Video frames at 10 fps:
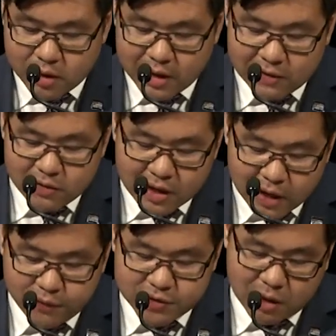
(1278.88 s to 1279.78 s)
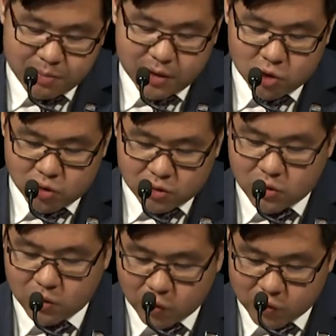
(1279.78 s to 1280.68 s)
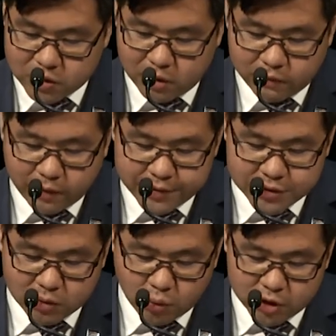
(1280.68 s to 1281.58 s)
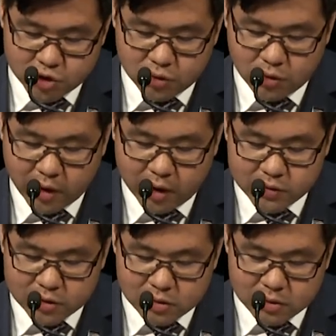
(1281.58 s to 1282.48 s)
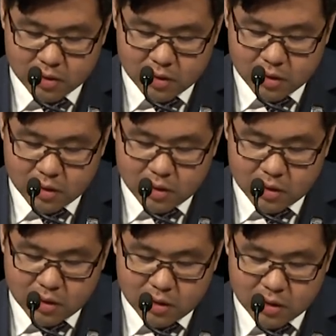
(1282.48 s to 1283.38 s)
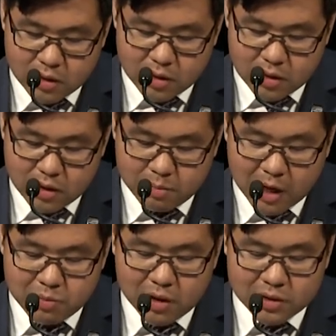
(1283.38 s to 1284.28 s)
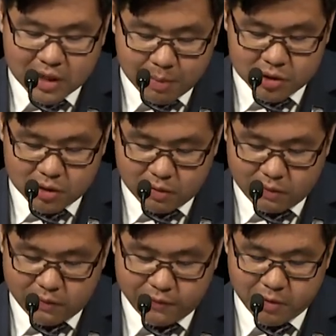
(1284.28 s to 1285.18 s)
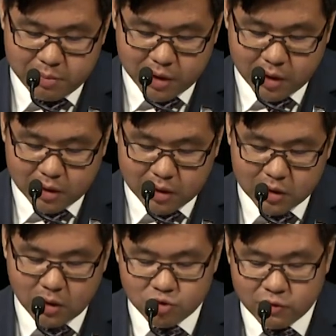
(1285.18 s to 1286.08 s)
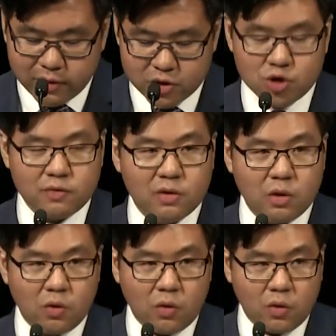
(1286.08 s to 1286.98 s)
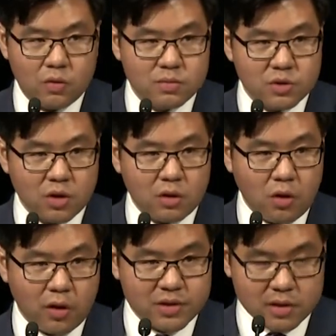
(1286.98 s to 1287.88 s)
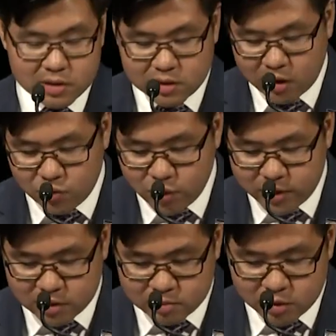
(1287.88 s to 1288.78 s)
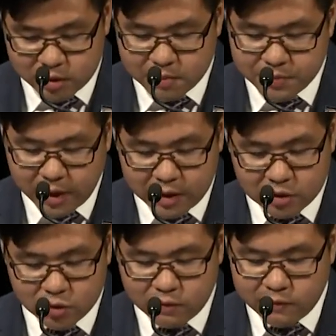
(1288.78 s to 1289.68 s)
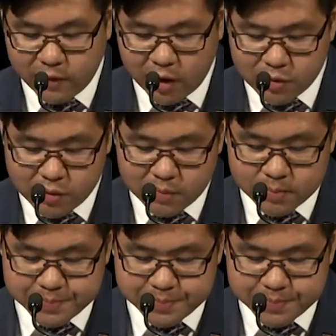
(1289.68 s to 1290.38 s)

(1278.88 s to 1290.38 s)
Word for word: even if something should cause offence on racial grounds, it may be exempt from being in contravention of the law so long as it's done reasonably and in good faith.